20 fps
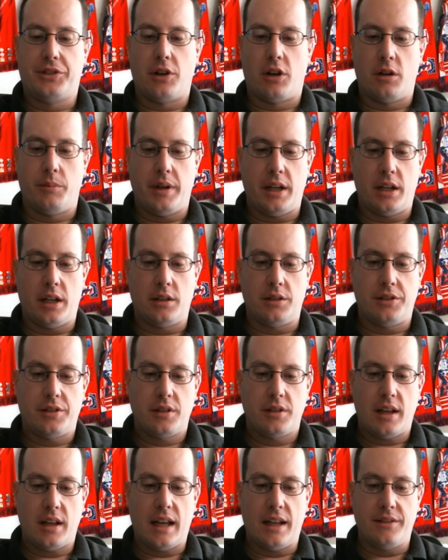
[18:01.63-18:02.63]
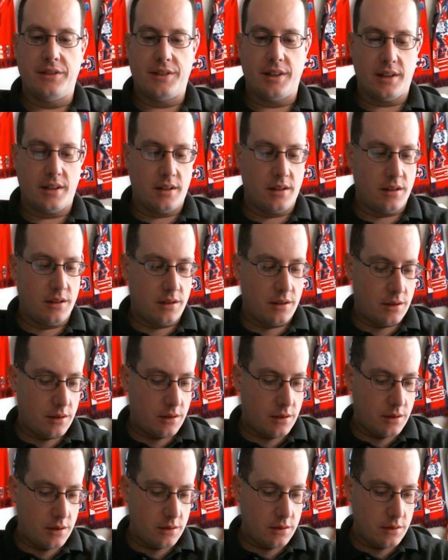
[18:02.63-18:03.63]
armband, and
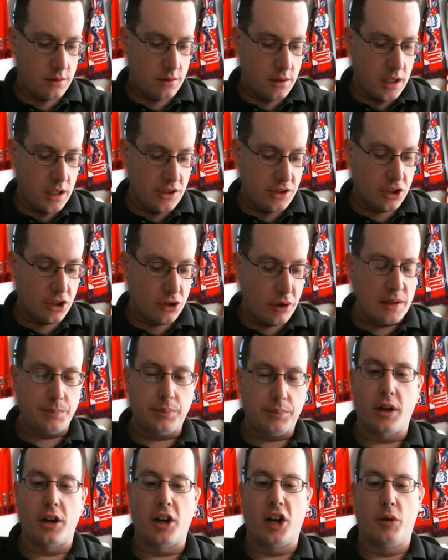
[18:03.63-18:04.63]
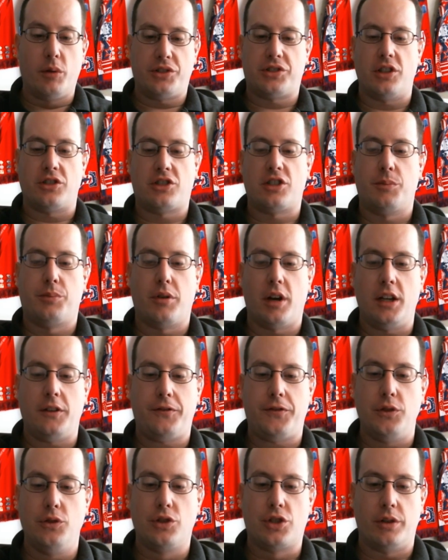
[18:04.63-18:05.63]
he's a great player with such a bright
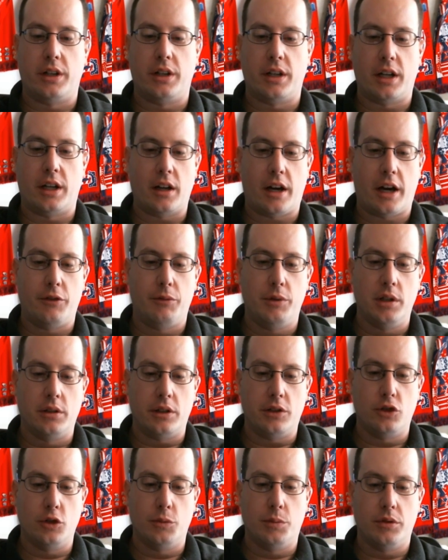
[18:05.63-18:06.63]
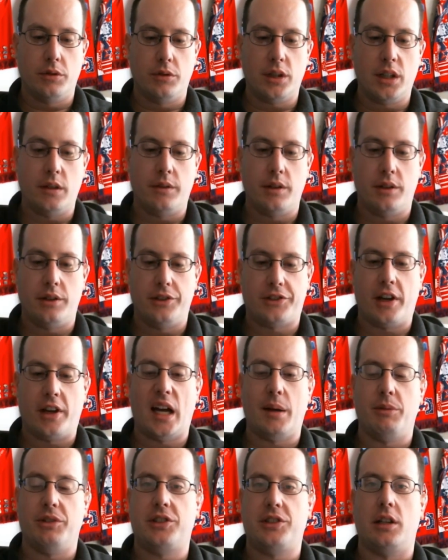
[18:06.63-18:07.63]
future. And I really do believe that his
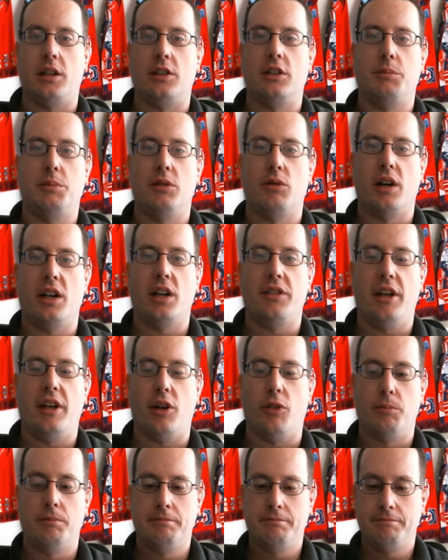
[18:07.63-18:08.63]
time is getting to be right now.